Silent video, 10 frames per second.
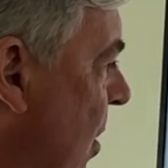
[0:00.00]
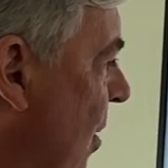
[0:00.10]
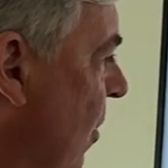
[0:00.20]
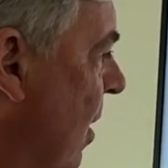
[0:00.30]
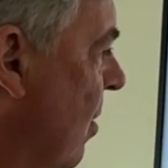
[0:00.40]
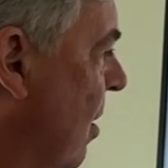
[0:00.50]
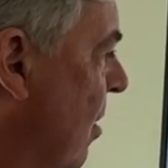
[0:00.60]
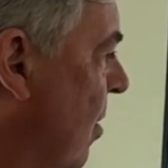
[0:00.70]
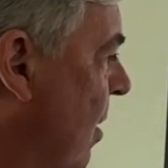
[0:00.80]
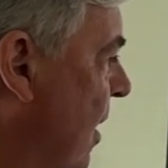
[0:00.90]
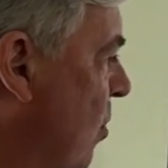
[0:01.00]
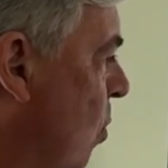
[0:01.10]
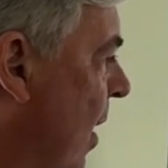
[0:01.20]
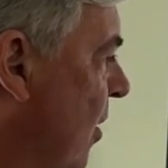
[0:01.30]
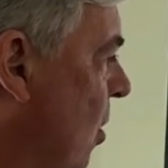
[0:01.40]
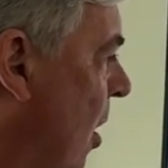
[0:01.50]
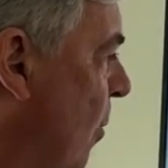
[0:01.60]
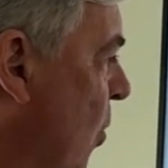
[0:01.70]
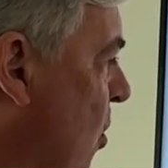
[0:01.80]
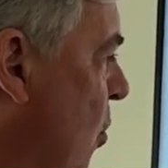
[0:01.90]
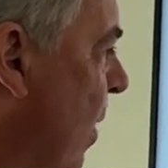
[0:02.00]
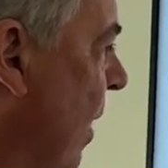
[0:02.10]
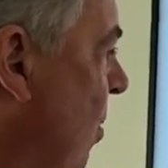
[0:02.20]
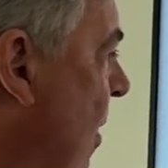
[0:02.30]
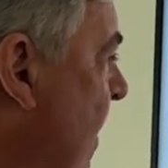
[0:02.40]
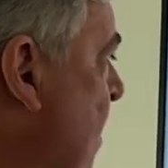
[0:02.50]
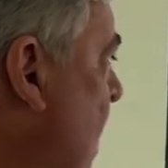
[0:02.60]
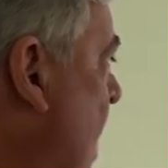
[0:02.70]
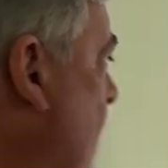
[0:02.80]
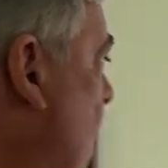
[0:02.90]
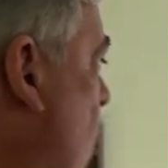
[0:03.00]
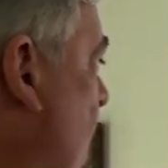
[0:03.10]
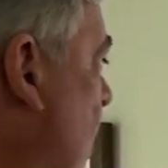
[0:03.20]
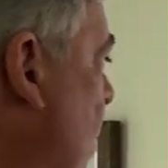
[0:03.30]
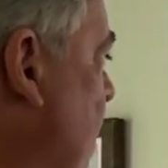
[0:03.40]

giving these wines a lot more strength. But what was